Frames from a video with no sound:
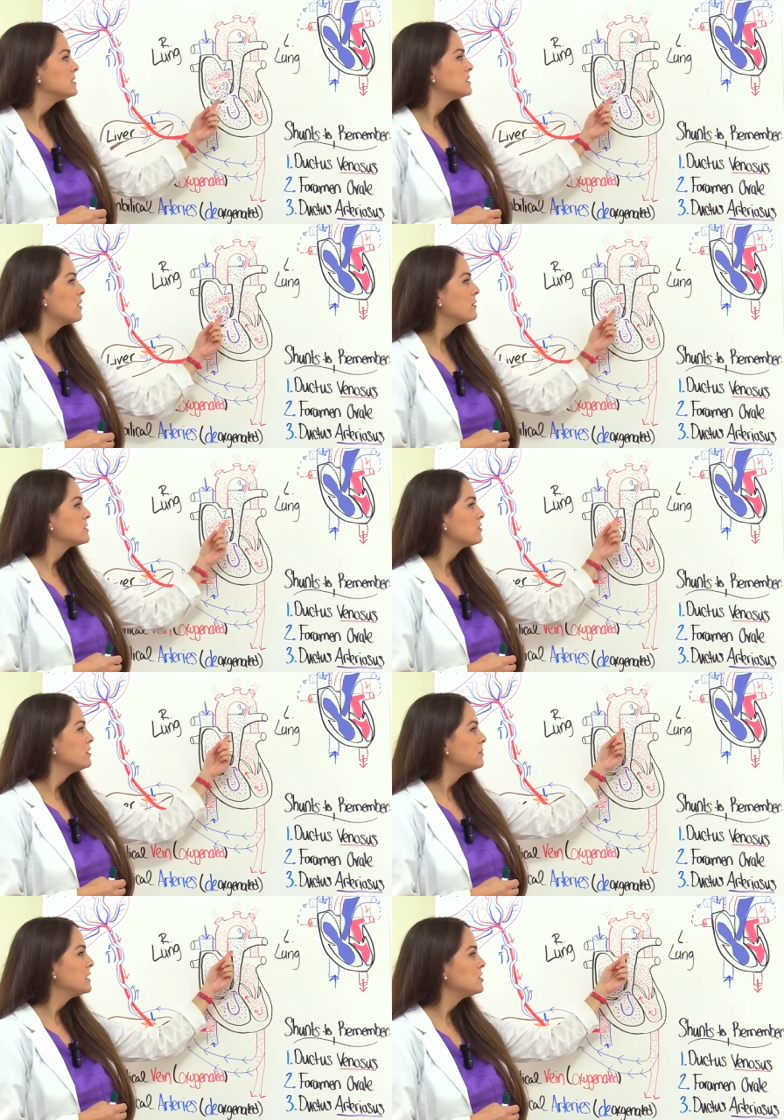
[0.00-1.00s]
So it's
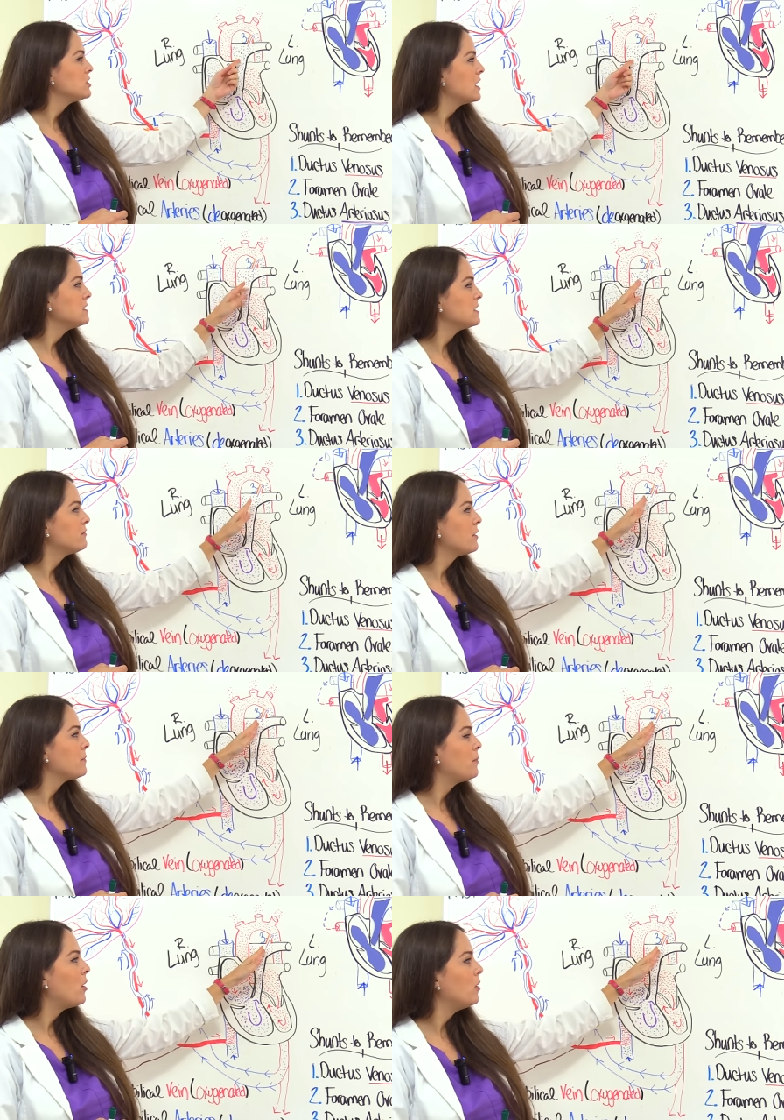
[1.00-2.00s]
going to be shunted
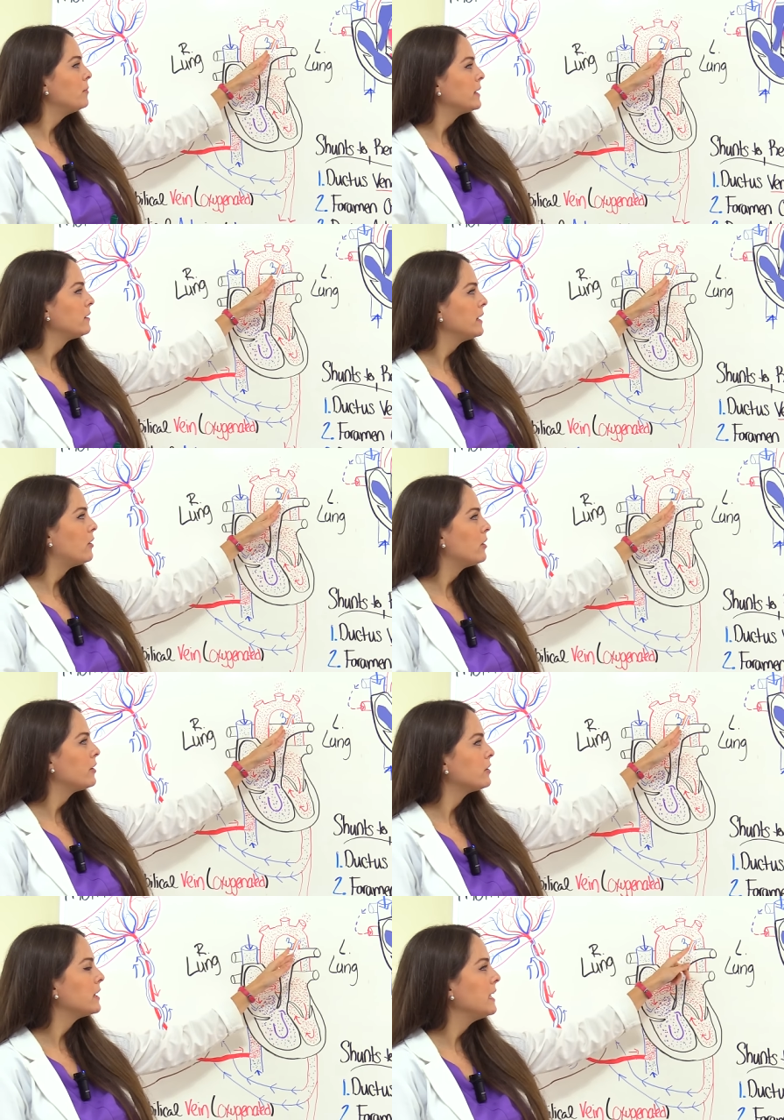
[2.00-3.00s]
from the pulmonary
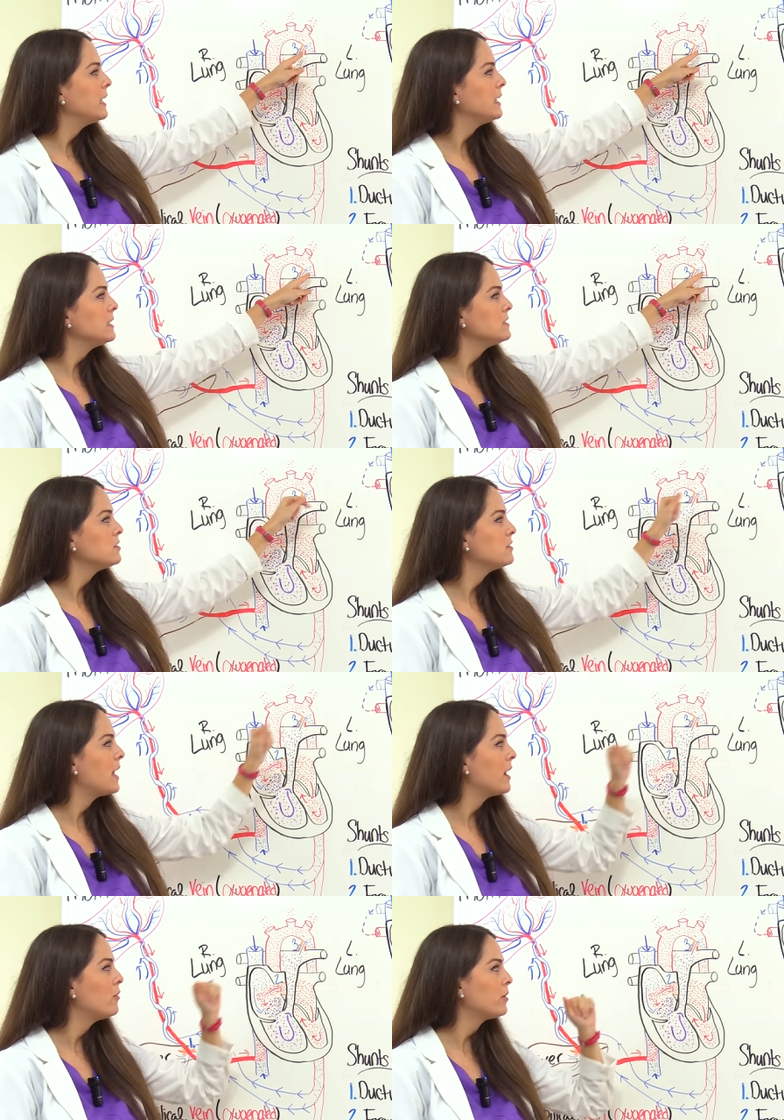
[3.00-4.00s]
artery into the
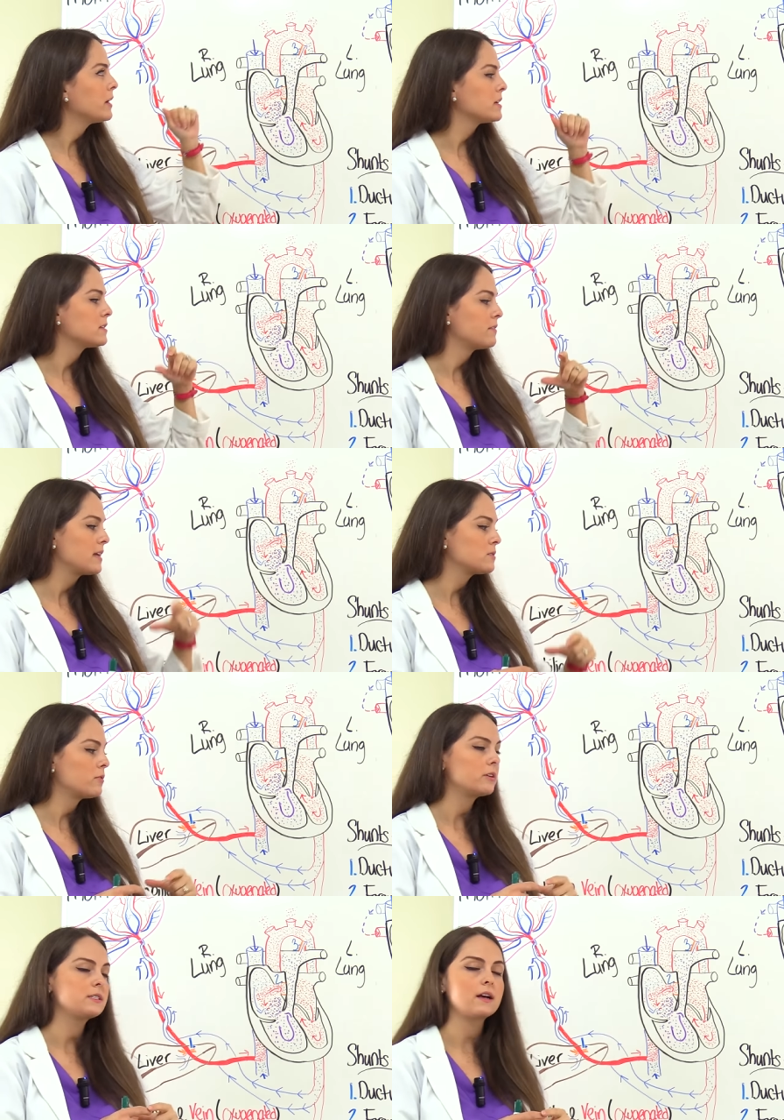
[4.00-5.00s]
aorta. So that's
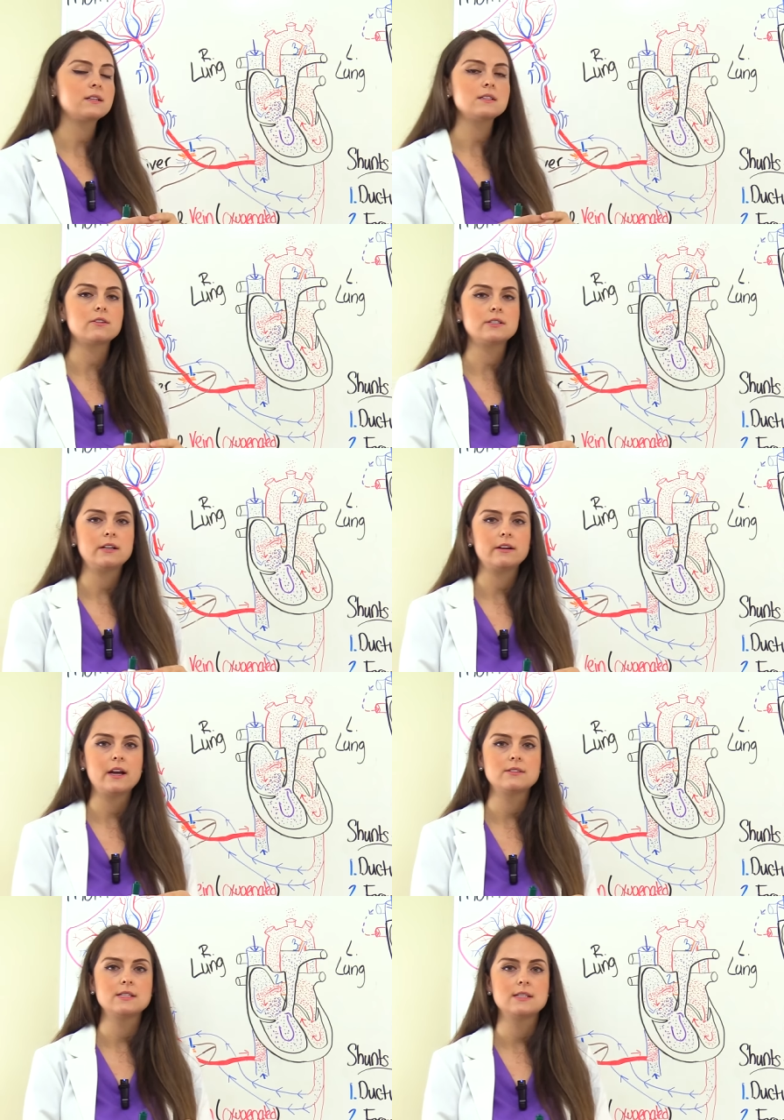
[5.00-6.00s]
what our ductus
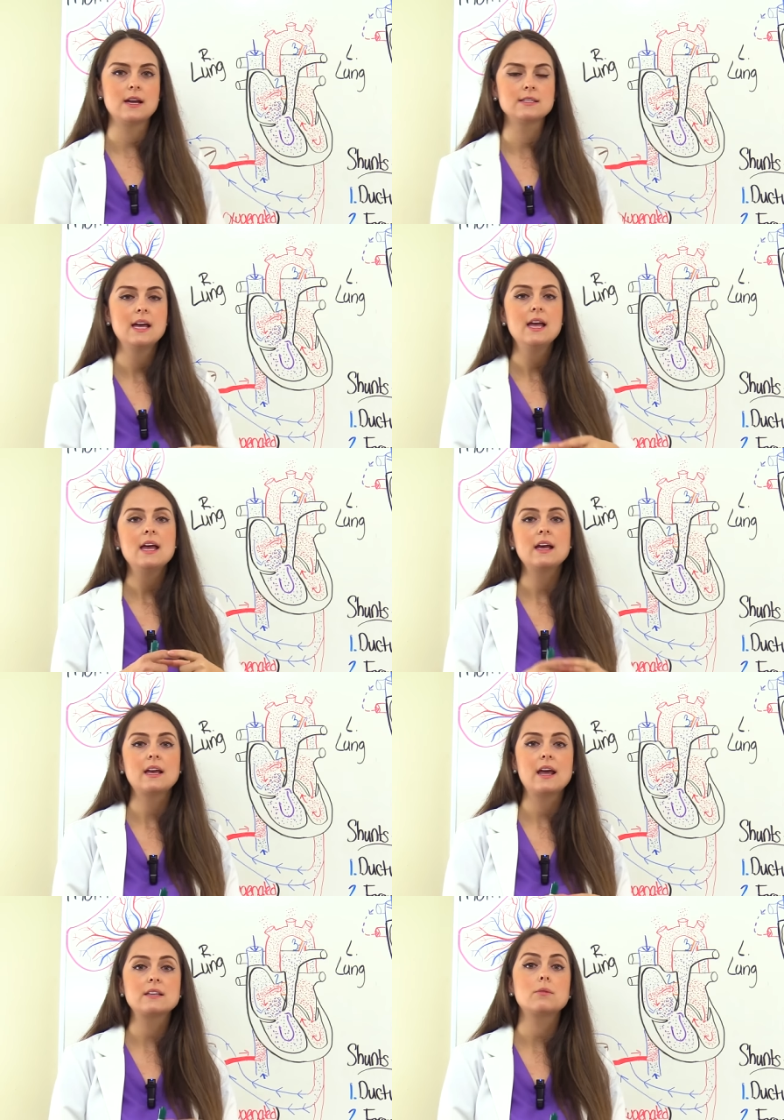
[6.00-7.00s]
arteriosus does. It
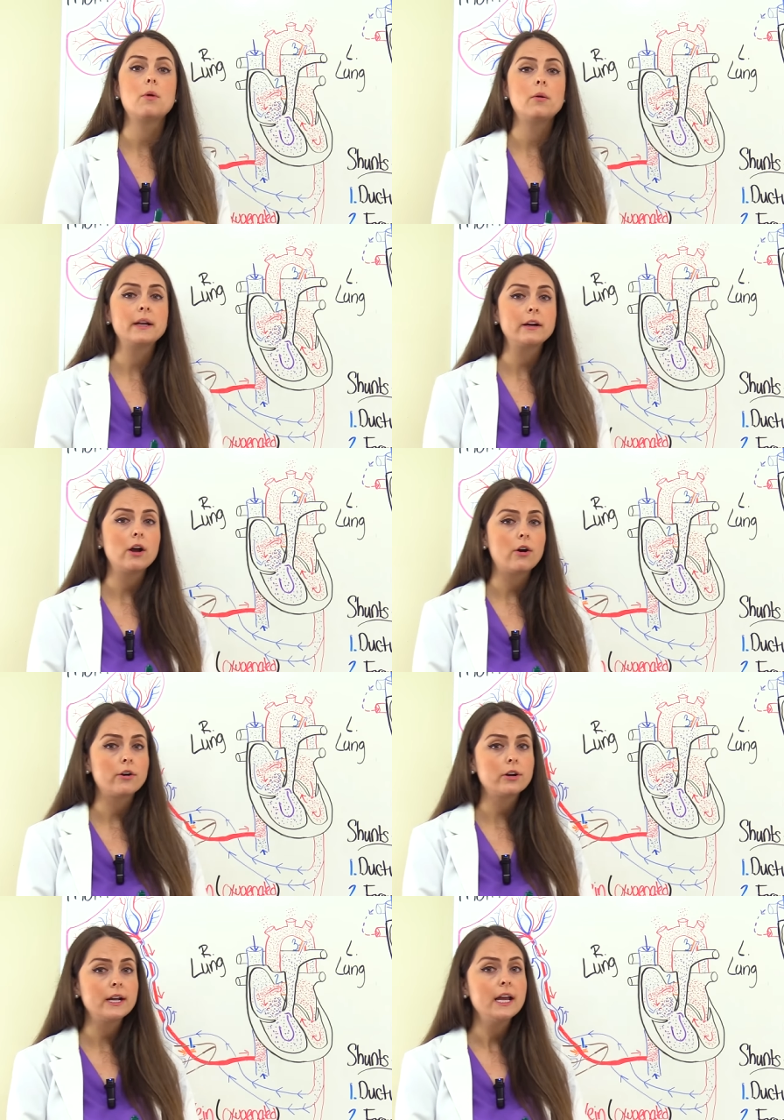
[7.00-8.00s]
connects our pulmonary
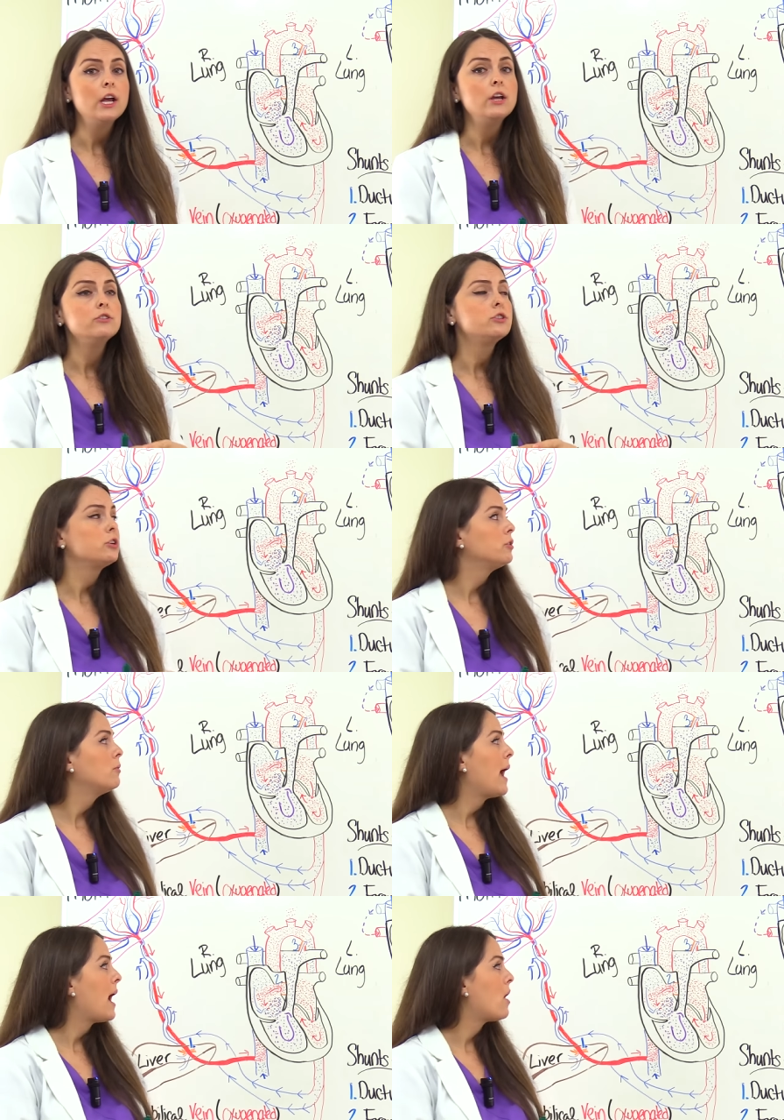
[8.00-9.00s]
artery
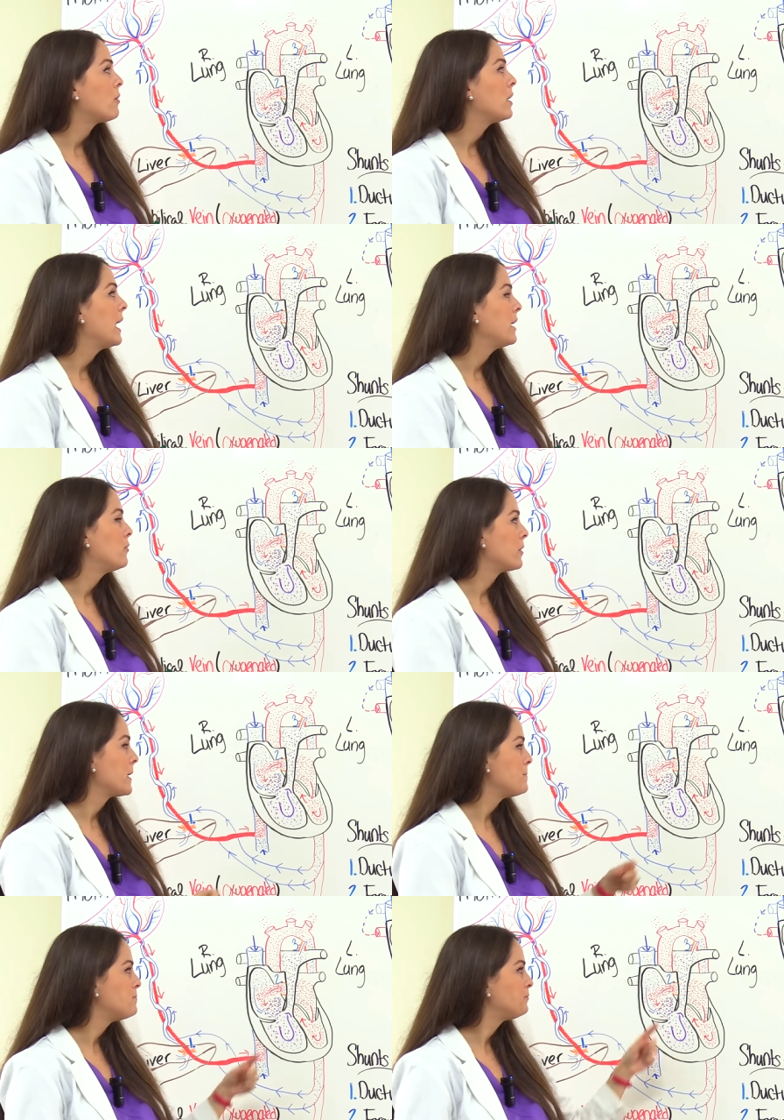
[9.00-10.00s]
to our
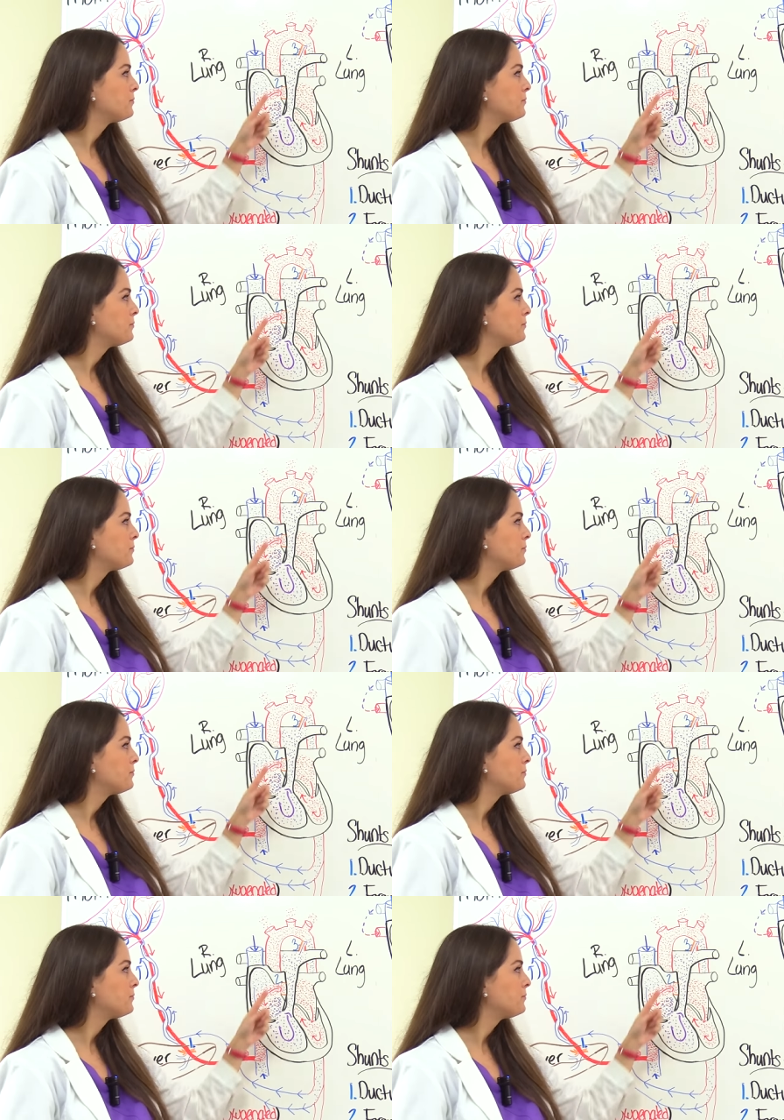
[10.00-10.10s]
aorta.